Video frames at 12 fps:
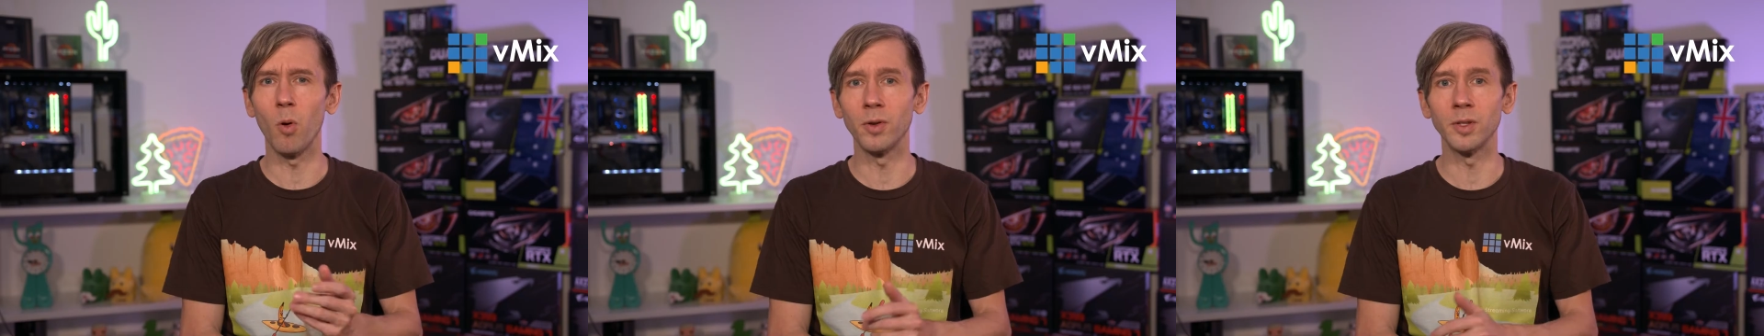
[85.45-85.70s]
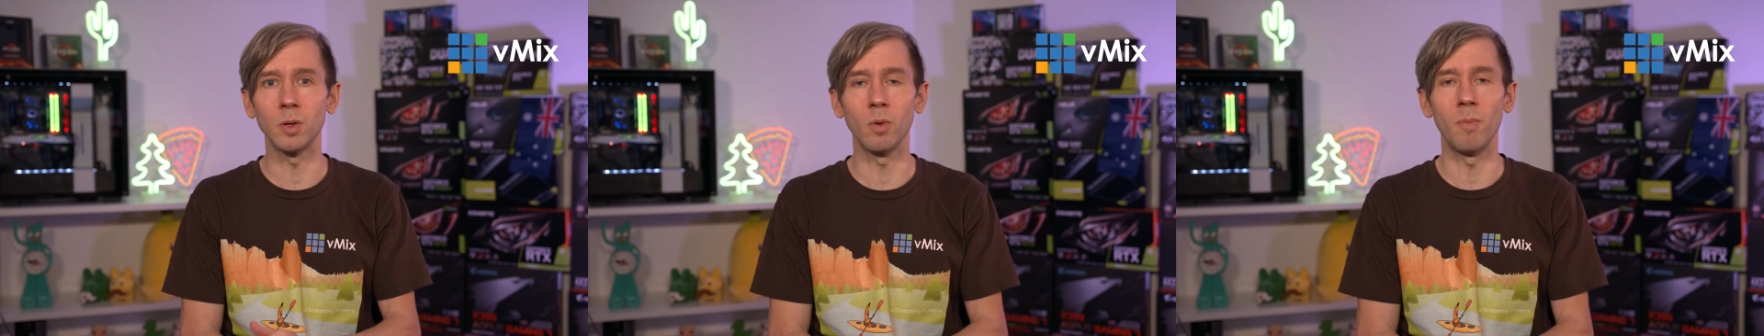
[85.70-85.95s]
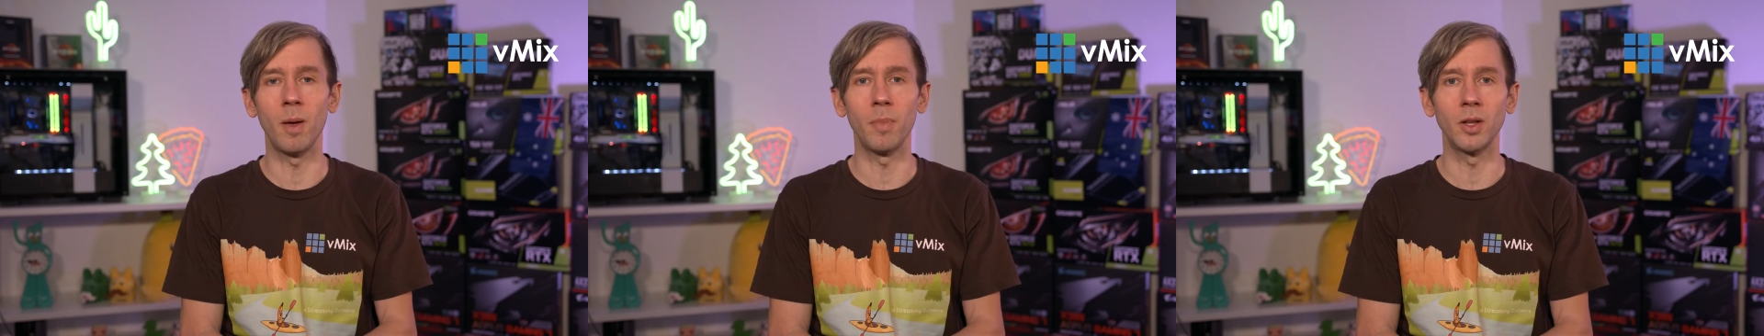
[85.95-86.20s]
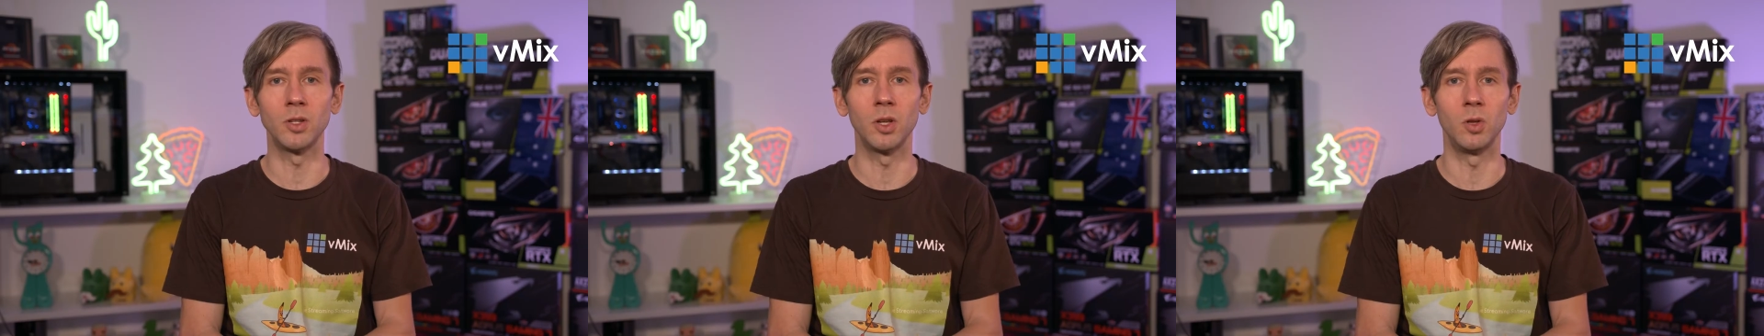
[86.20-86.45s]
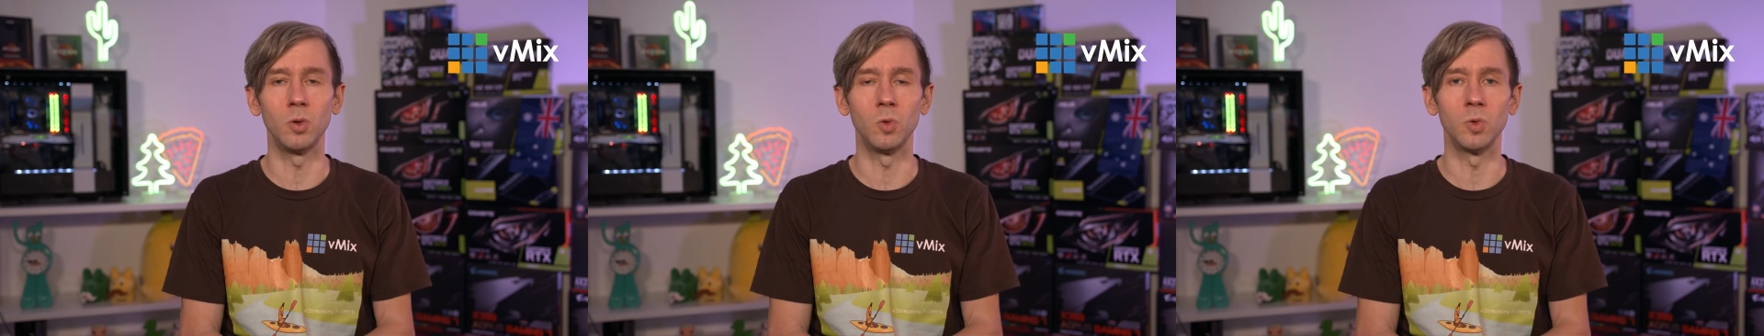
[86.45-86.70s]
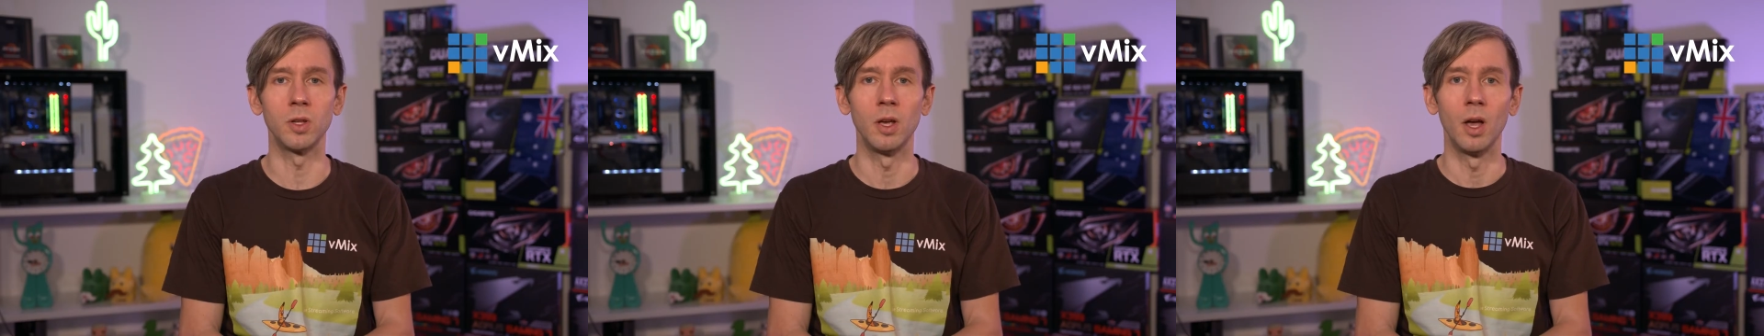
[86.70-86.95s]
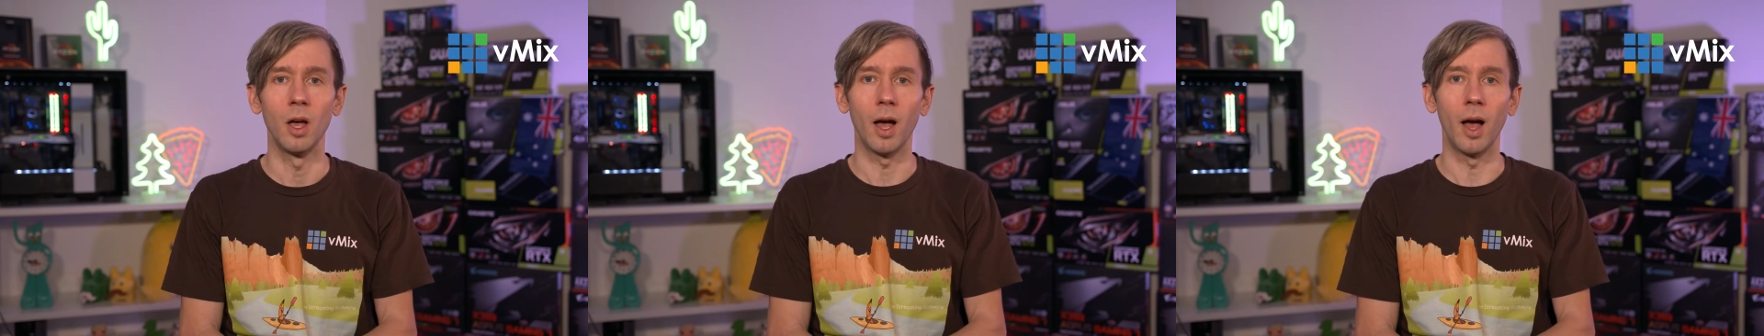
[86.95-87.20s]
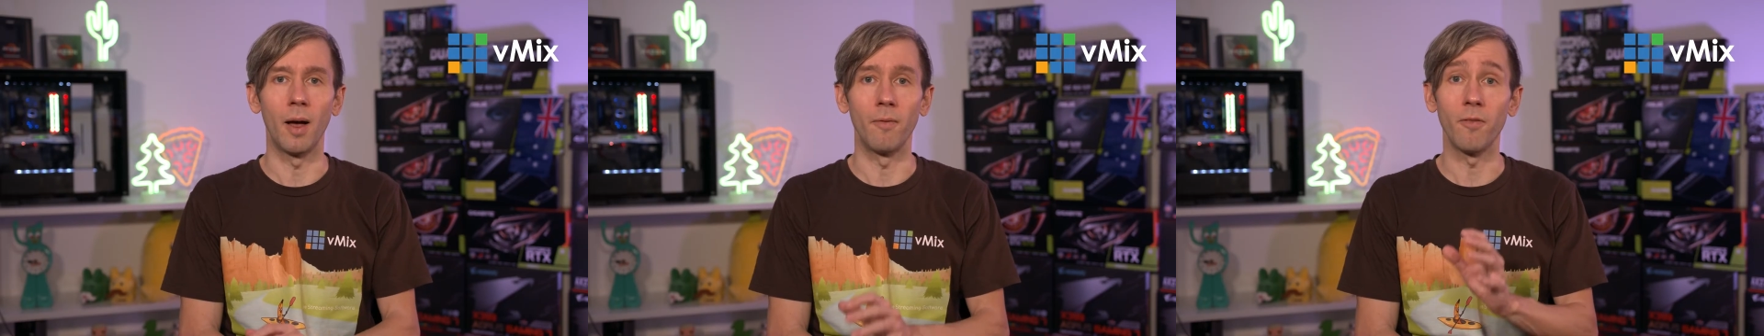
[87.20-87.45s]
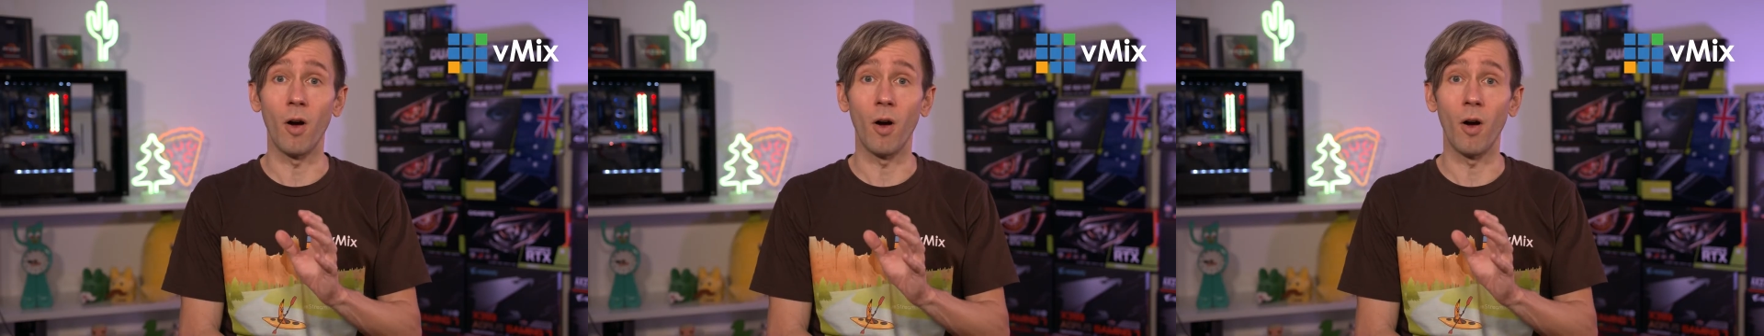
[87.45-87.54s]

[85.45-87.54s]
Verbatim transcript: important to remember to use uh,